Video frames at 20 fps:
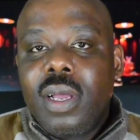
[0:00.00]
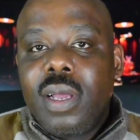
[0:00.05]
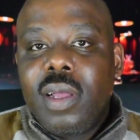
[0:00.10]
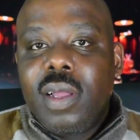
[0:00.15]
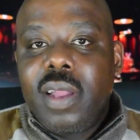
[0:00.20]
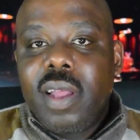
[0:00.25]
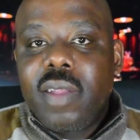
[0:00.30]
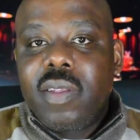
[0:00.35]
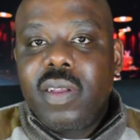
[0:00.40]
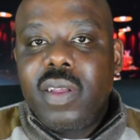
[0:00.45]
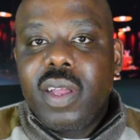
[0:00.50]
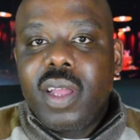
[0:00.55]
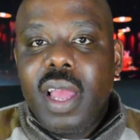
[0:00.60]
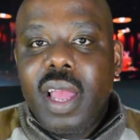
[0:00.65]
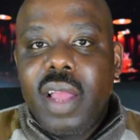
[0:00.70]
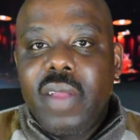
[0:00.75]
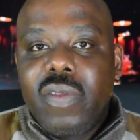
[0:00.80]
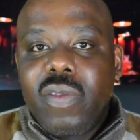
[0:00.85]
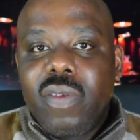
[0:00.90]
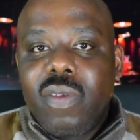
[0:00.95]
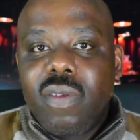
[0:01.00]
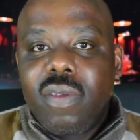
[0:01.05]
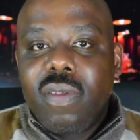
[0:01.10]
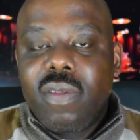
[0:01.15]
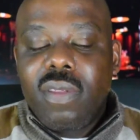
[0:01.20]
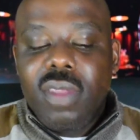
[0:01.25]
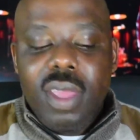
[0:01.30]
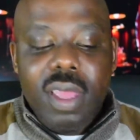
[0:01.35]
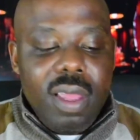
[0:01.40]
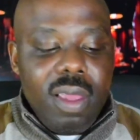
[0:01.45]
let's look at
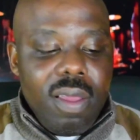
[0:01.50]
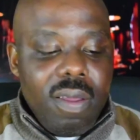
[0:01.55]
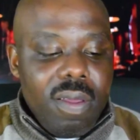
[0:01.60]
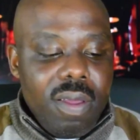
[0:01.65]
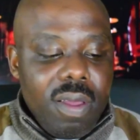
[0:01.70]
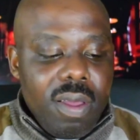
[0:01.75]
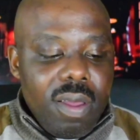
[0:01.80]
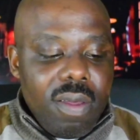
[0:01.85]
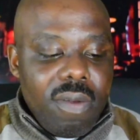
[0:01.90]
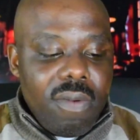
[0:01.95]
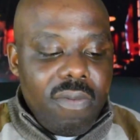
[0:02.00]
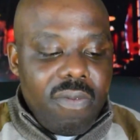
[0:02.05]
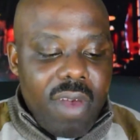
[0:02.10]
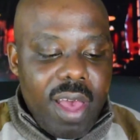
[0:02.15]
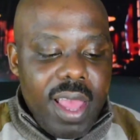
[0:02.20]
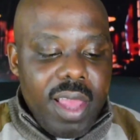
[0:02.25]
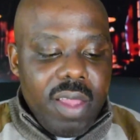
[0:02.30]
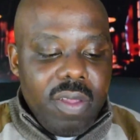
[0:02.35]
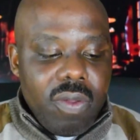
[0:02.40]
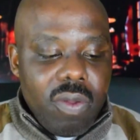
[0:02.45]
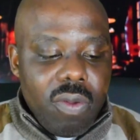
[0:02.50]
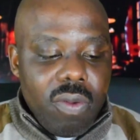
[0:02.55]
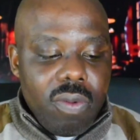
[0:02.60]
the final